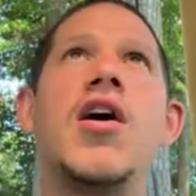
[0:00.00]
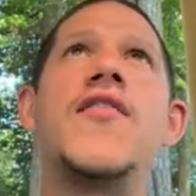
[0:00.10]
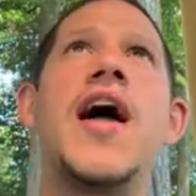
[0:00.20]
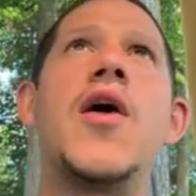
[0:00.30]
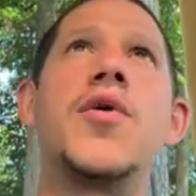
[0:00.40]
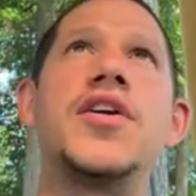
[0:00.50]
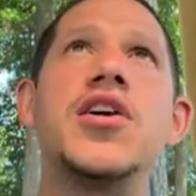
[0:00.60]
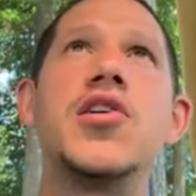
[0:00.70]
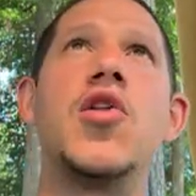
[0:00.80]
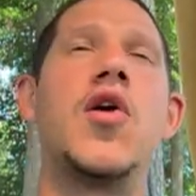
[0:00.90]
of our
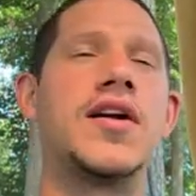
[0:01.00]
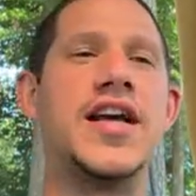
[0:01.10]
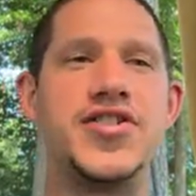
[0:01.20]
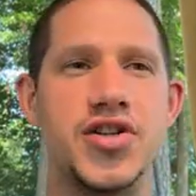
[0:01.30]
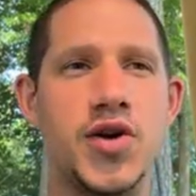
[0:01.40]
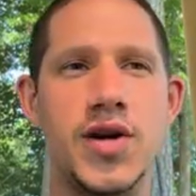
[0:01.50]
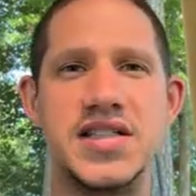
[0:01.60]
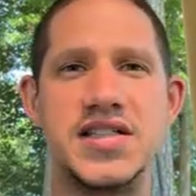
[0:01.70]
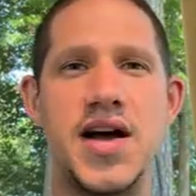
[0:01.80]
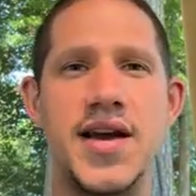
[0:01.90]
year long nature unit
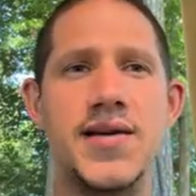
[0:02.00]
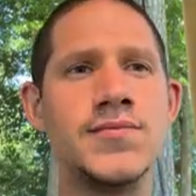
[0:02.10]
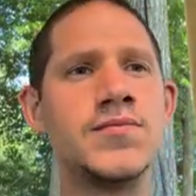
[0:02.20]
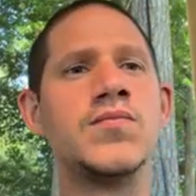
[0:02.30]
study.